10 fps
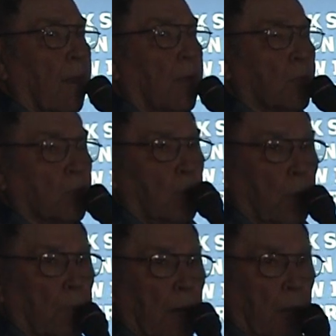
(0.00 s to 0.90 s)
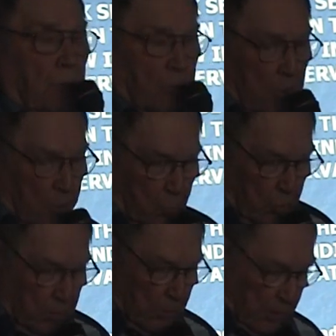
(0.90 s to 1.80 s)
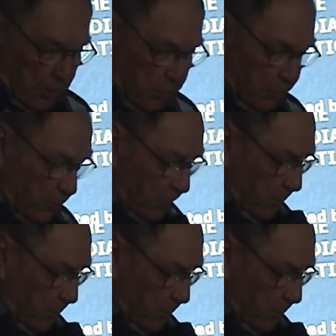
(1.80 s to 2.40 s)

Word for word: It was 20 miles by 20 miles.